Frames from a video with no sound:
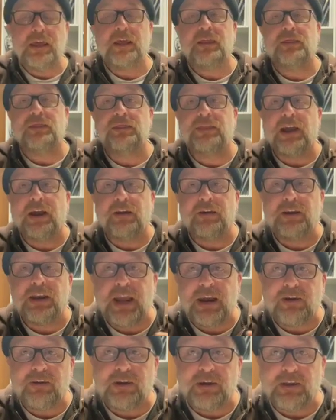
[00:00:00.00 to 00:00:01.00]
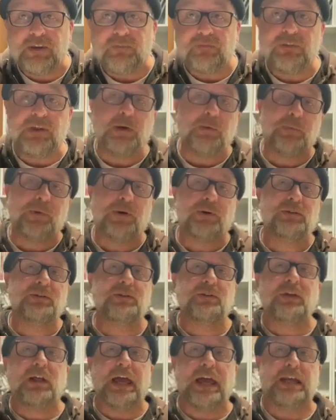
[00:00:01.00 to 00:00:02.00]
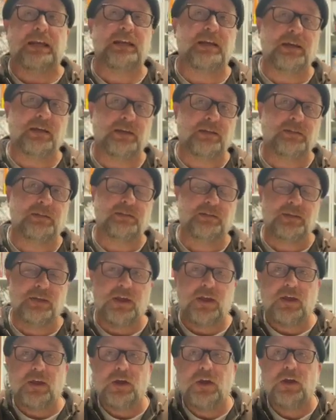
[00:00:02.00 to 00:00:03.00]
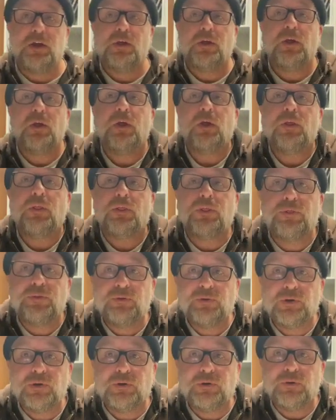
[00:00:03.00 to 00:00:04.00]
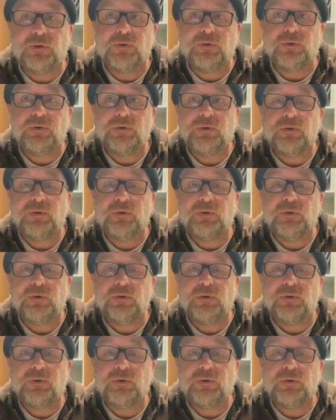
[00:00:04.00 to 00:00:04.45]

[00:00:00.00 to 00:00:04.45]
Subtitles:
their narrative, their personal ideas through